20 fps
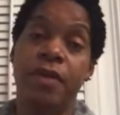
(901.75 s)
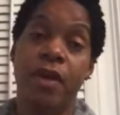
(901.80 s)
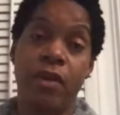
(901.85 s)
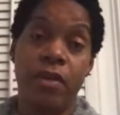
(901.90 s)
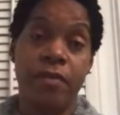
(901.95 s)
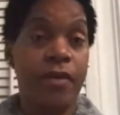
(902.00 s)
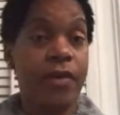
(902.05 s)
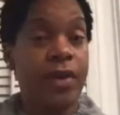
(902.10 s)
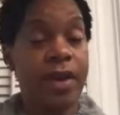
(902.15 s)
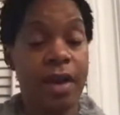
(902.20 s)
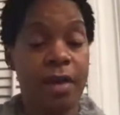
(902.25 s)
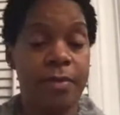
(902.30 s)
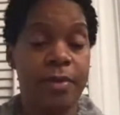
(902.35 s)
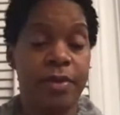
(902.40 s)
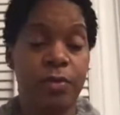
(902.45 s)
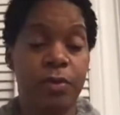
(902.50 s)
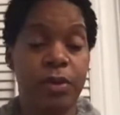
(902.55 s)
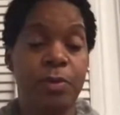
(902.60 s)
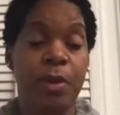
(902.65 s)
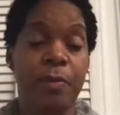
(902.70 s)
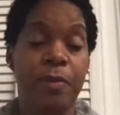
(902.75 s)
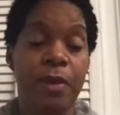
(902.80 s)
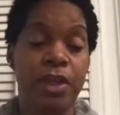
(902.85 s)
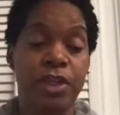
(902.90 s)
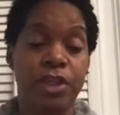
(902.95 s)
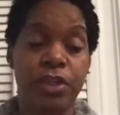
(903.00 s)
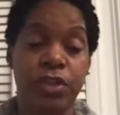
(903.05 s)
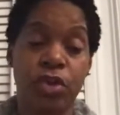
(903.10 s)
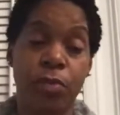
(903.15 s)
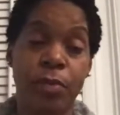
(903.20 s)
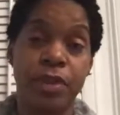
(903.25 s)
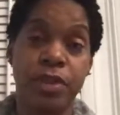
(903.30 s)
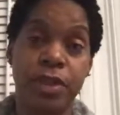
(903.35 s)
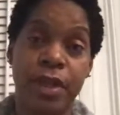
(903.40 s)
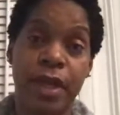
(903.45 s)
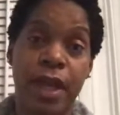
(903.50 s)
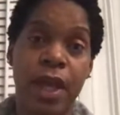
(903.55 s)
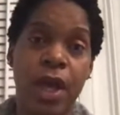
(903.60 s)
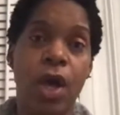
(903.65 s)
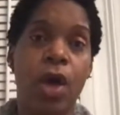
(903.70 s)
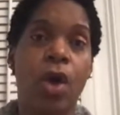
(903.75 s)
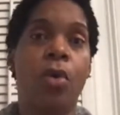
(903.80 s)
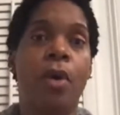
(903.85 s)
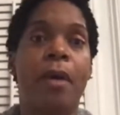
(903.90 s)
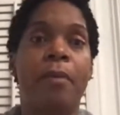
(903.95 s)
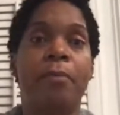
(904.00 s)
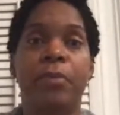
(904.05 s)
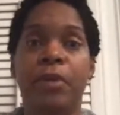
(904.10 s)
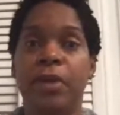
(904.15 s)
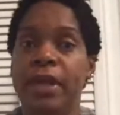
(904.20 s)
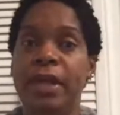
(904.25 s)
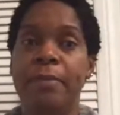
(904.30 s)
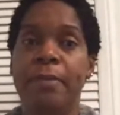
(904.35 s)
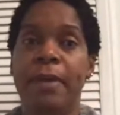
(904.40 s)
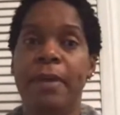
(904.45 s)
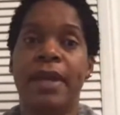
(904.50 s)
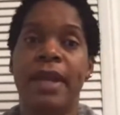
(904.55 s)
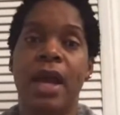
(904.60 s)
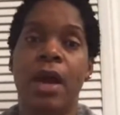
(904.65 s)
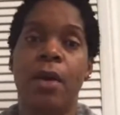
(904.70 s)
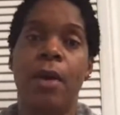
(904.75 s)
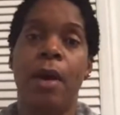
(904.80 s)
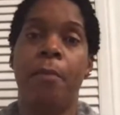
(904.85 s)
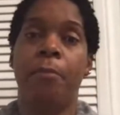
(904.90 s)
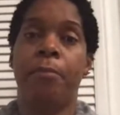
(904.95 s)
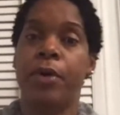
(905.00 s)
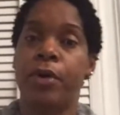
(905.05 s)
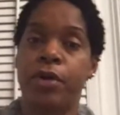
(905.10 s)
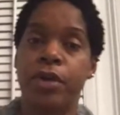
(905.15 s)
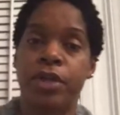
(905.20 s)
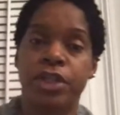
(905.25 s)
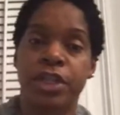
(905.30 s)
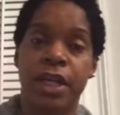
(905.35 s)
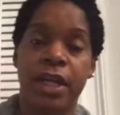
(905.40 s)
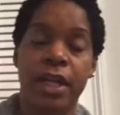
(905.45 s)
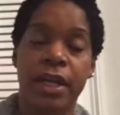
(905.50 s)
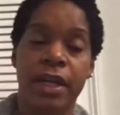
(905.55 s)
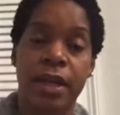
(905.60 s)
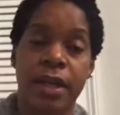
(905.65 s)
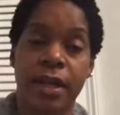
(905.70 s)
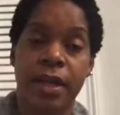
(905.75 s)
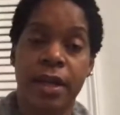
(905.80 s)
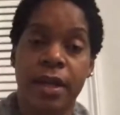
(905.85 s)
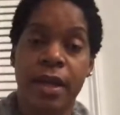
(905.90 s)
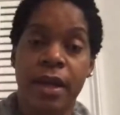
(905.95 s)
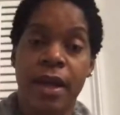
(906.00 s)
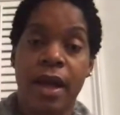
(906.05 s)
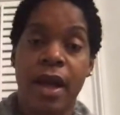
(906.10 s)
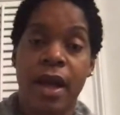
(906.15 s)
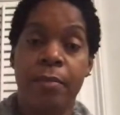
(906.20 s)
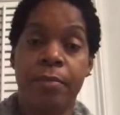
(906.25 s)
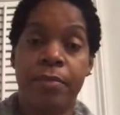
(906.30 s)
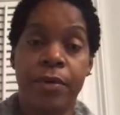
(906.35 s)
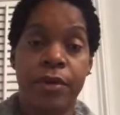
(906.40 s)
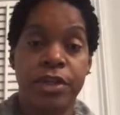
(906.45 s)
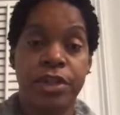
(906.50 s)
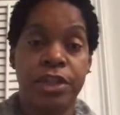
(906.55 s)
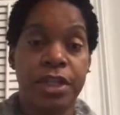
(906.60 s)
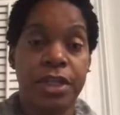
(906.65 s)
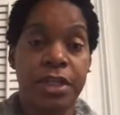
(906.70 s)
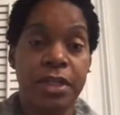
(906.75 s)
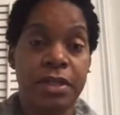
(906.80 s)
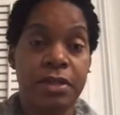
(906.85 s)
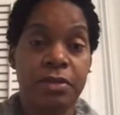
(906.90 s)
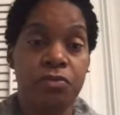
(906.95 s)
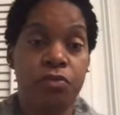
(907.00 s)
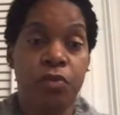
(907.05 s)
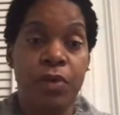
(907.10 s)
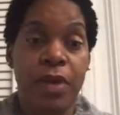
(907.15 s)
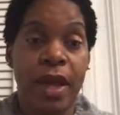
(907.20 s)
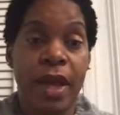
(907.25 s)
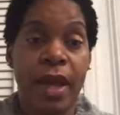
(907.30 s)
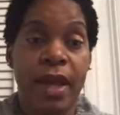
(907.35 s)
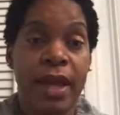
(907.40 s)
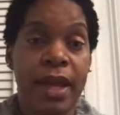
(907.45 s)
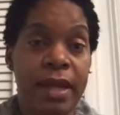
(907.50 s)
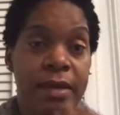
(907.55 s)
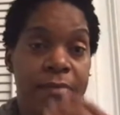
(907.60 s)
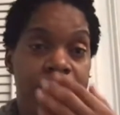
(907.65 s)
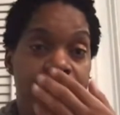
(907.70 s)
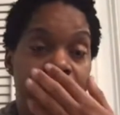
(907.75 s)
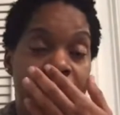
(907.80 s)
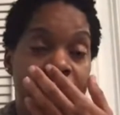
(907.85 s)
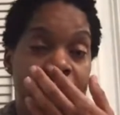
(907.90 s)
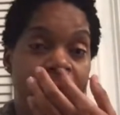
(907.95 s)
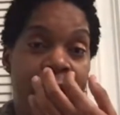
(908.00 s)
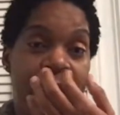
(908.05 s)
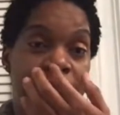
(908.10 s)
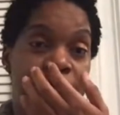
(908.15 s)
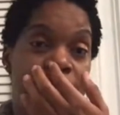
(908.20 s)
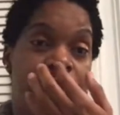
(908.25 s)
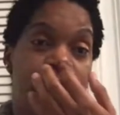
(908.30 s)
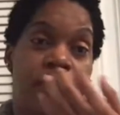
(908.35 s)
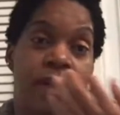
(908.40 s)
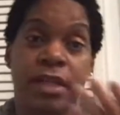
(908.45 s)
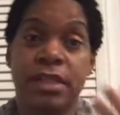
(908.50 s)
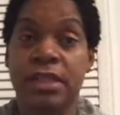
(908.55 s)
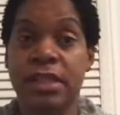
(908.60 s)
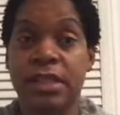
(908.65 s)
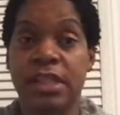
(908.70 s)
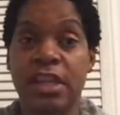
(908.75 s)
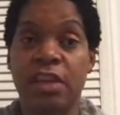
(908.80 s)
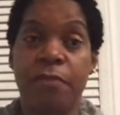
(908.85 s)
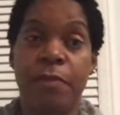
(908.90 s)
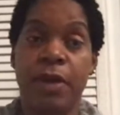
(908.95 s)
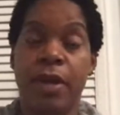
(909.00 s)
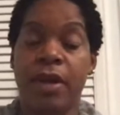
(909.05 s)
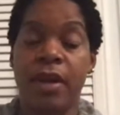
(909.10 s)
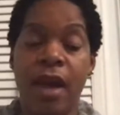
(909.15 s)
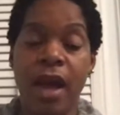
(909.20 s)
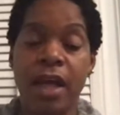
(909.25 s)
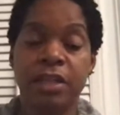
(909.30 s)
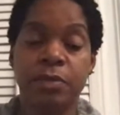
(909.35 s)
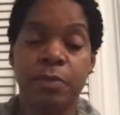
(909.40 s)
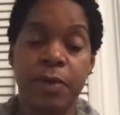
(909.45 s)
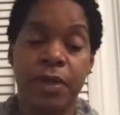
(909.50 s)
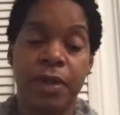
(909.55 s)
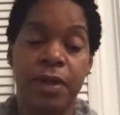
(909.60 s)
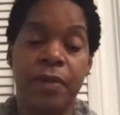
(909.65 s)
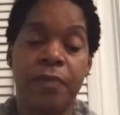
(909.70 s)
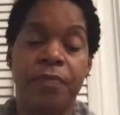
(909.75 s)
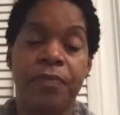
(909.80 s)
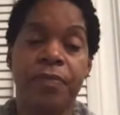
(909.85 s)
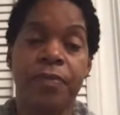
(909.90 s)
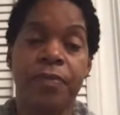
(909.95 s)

very, very common, which my patient told me today. Oh, I'm bulimic now. I'm purging. I'm purging when I eat, but I haven't done it since I've been in the hospital.